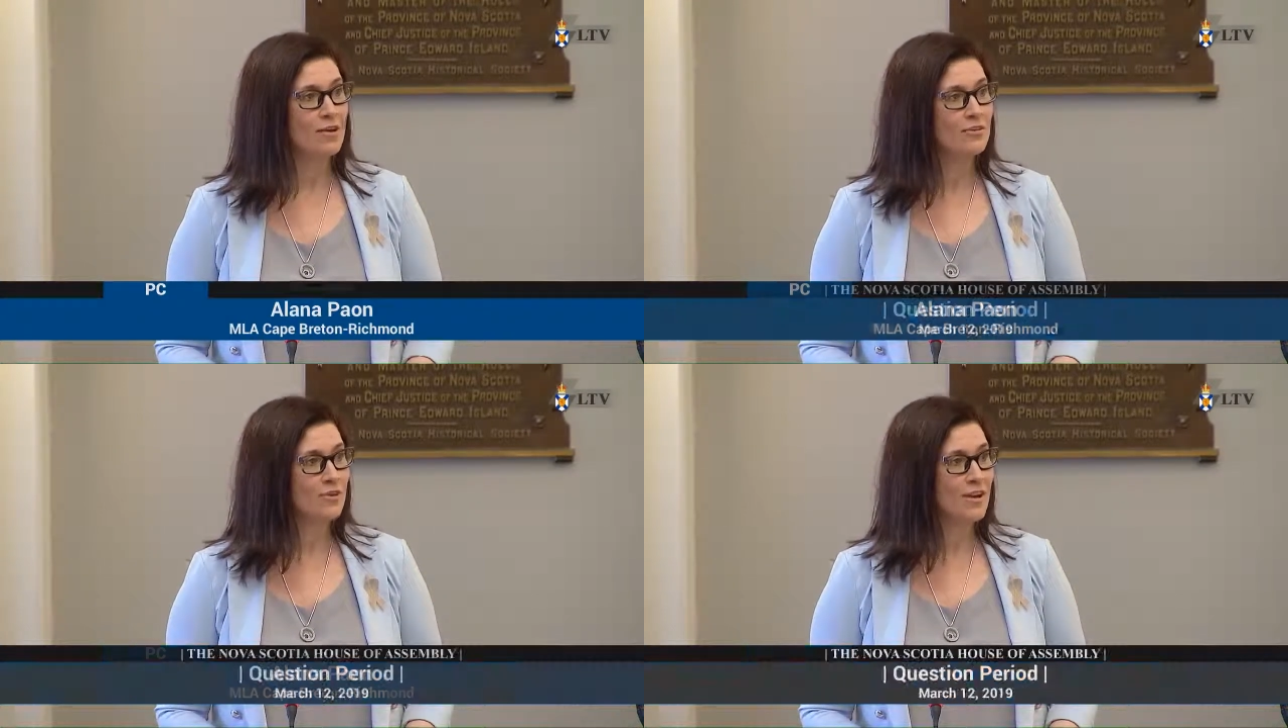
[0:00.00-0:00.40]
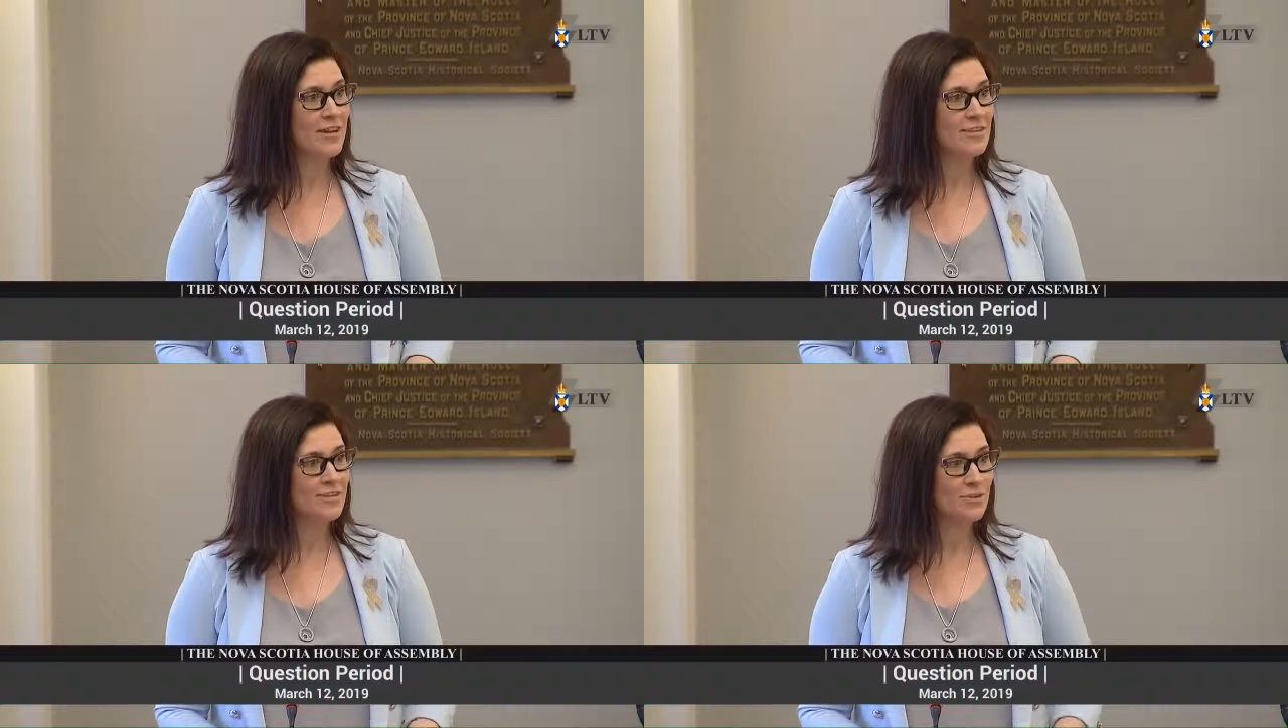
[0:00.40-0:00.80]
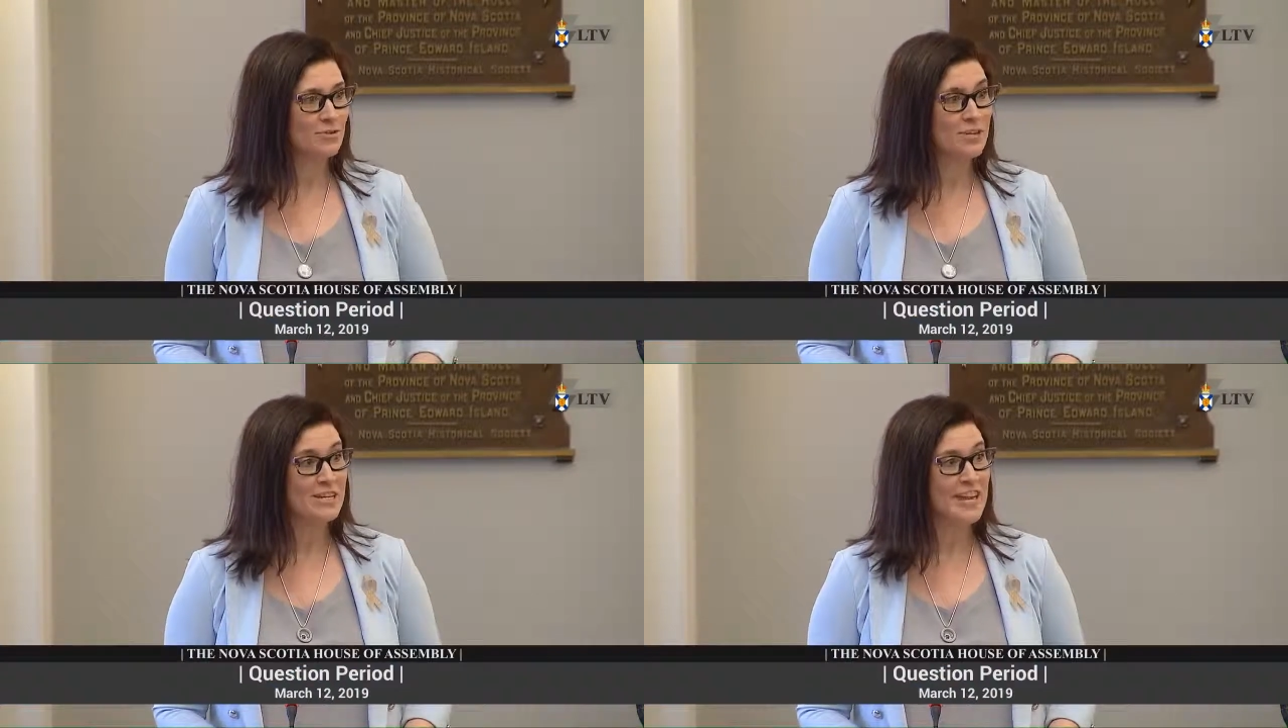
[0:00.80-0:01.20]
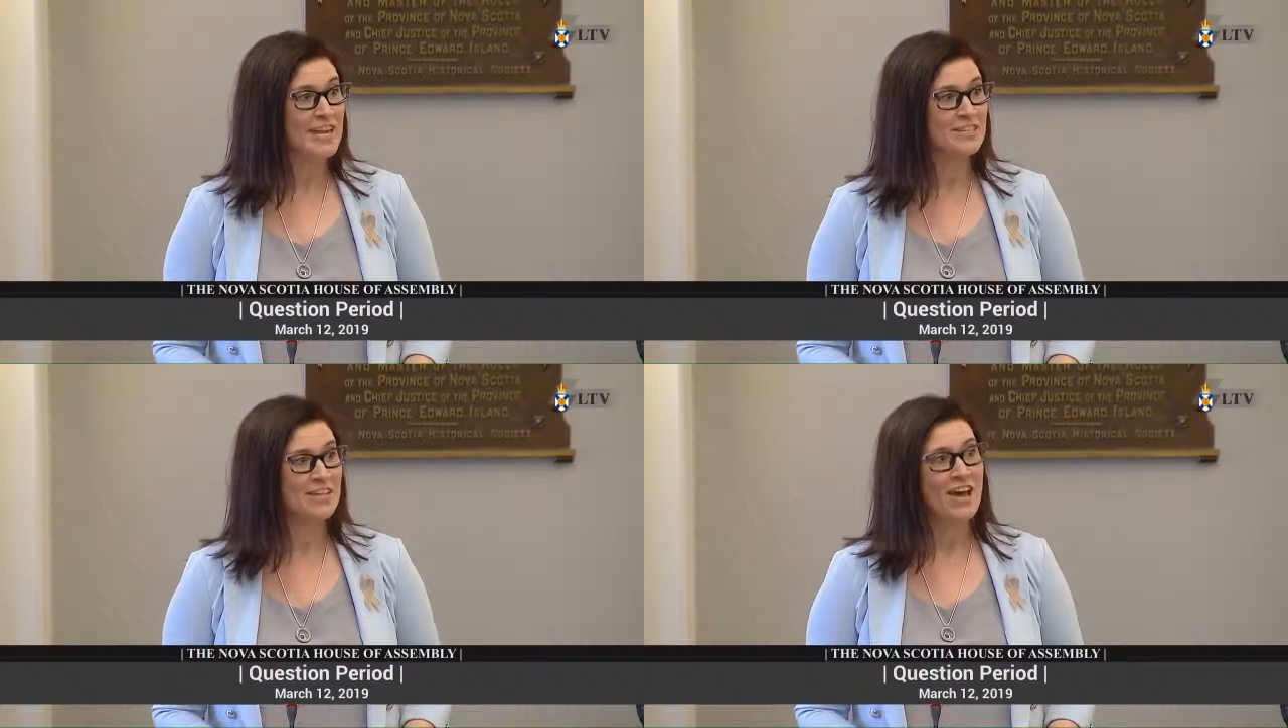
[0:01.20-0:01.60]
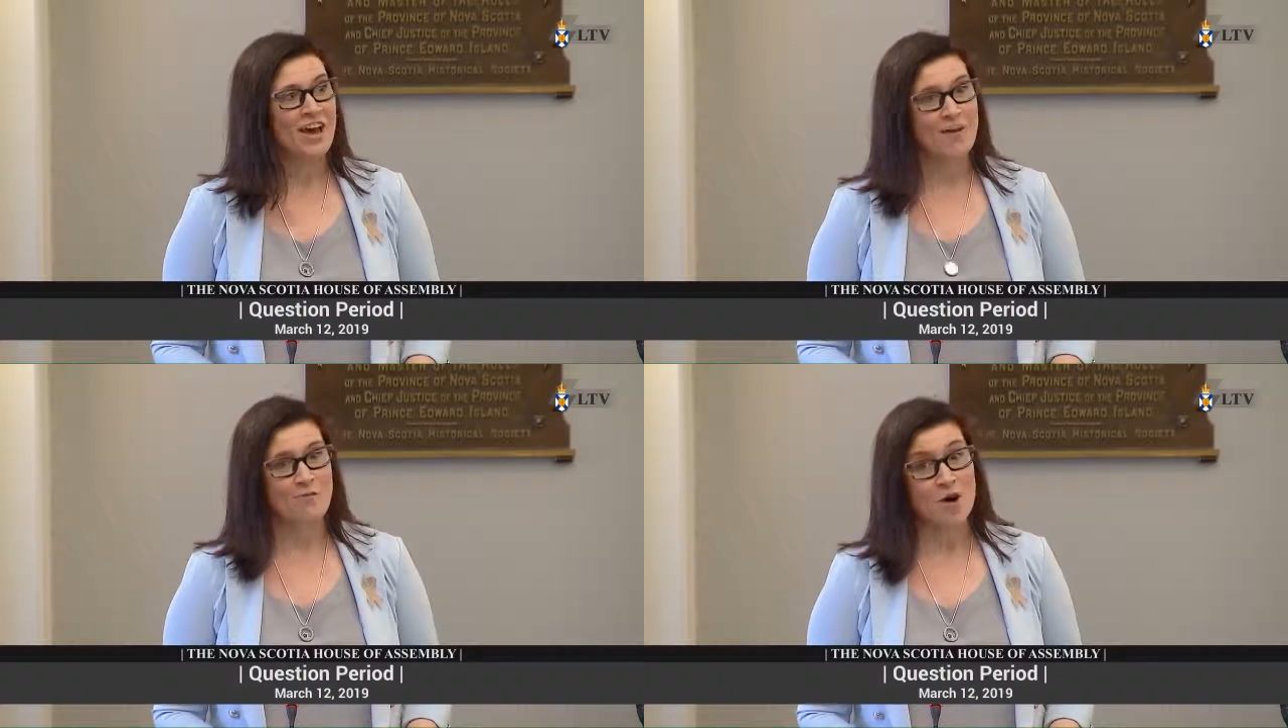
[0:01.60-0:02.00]
trying to negate
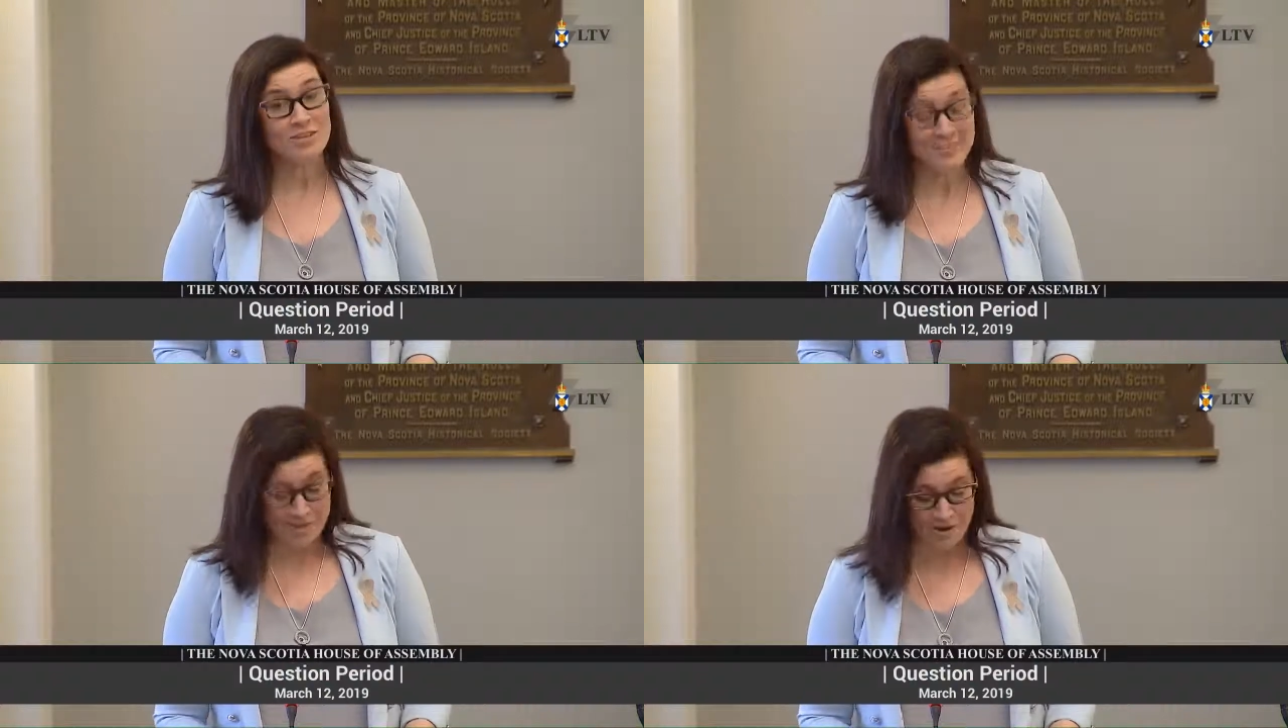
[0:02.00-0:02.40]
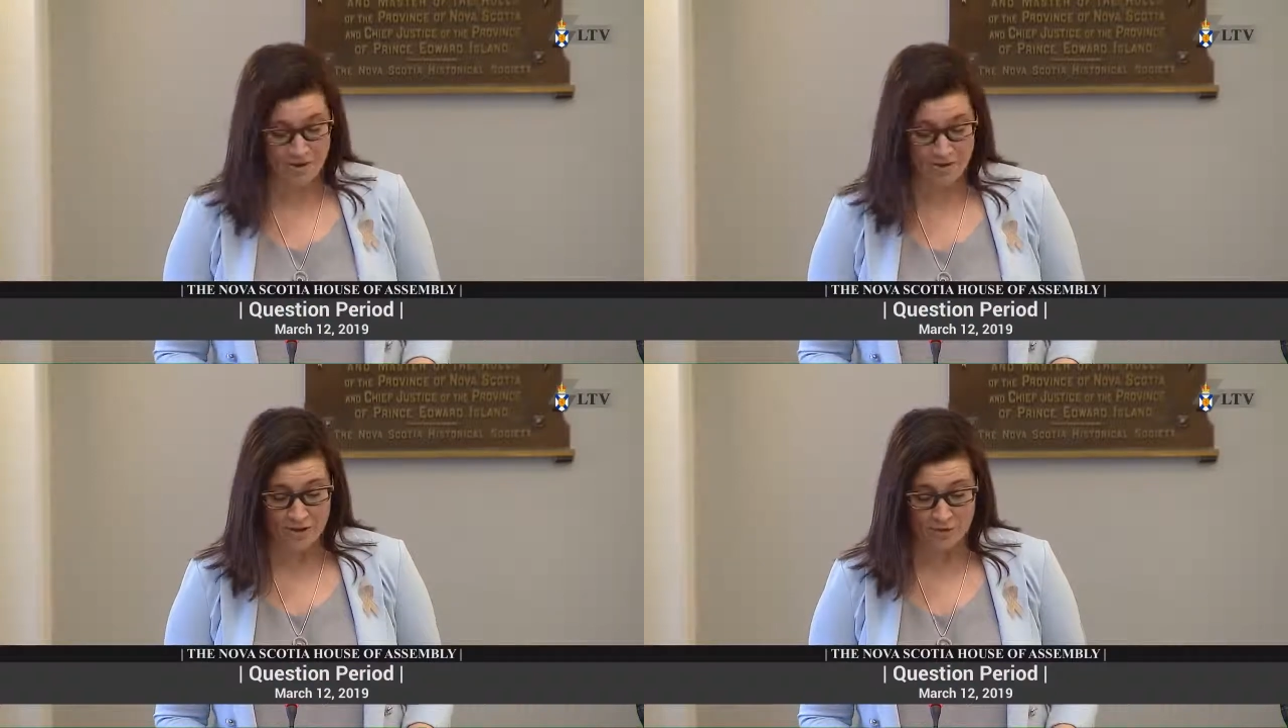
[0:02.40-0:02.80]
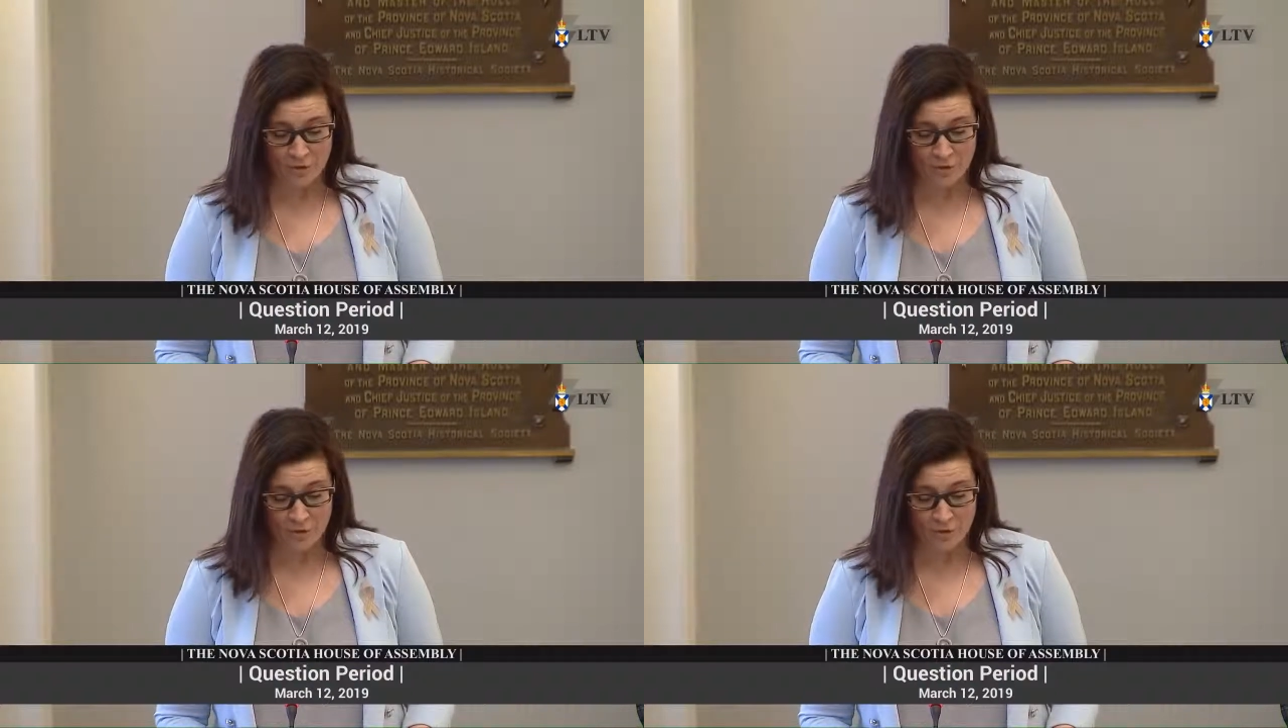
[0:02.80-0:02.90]
a false narrative,